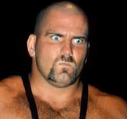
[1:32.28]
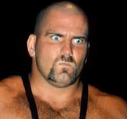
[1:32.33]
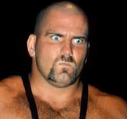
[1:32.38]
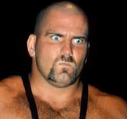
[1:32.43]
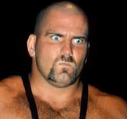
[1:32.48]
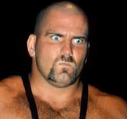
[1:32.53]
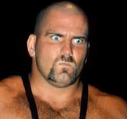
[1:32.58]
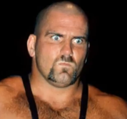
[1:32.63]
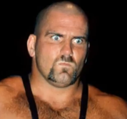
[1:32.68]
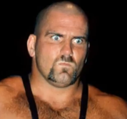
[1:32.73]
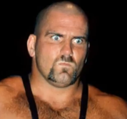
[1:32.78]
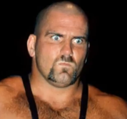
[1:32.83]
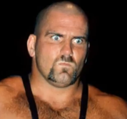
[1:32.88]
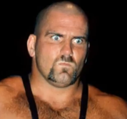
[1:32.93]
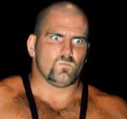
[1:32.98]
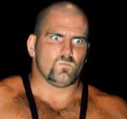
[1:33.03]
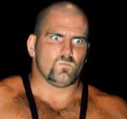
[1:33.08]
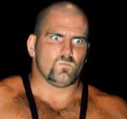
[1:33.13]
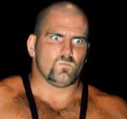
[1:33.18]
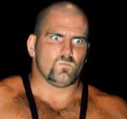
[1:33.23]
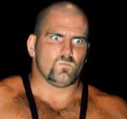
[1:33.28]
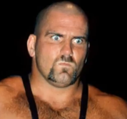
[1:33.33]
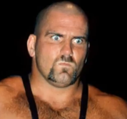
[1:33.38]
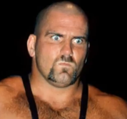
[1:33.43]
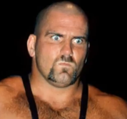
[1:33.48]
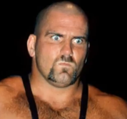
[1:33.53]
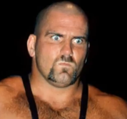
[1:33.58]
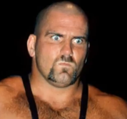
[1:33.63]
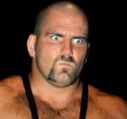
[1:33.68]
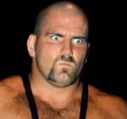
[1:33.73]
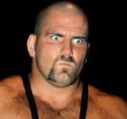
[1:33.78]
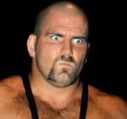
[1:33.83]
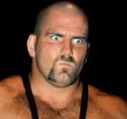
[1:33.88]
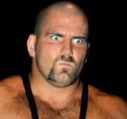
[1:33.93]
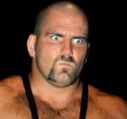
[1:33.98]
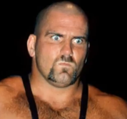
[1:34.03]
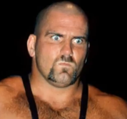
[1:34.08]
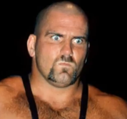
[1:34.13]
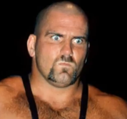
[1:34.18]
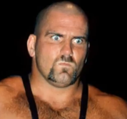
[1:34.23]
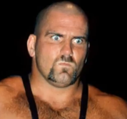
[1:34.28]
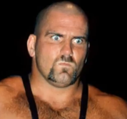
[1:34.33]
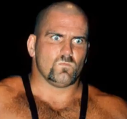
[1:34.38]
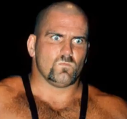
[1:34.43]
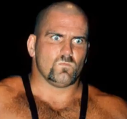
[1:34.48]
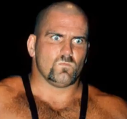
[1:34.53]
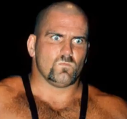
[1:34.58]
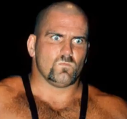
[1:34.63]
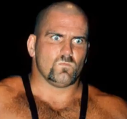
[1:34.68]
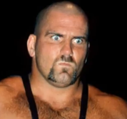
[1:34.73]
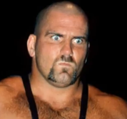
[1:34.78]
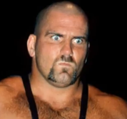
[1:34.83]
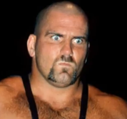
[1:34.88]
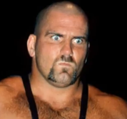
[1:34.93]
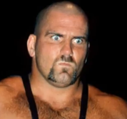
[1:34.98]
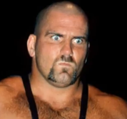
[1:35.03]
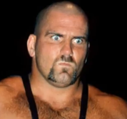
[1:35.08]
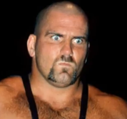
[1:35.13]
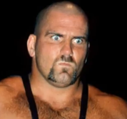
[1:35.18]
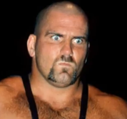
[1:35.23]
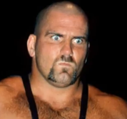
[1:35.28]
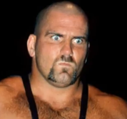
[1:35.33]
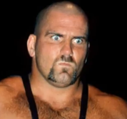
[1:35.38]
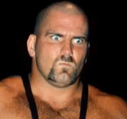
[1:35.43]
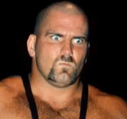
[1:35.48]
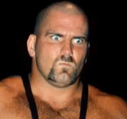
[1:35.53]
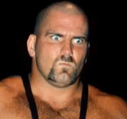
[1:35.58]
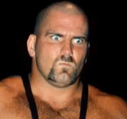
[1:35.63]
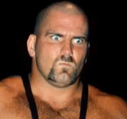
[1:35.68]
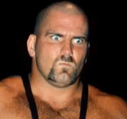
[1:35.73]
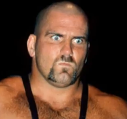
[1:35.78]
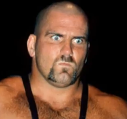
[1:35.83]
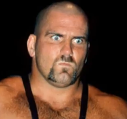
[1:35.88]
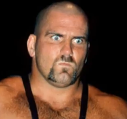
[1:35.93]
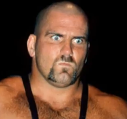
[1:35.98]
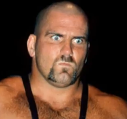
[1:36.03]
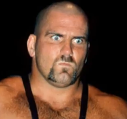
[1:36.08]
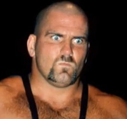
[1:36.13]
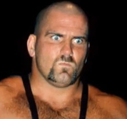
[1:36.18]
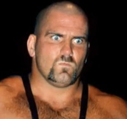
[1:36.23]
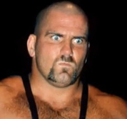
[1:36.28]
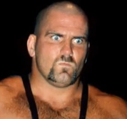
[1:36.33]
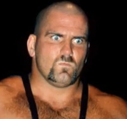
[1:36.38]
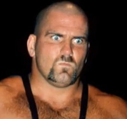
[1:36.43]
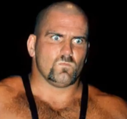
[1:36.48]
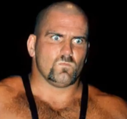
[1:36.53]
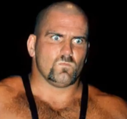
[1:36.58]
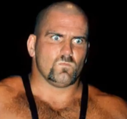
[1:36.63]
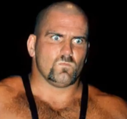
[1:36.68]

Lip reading: The face doesn't move, so there is nothing to read.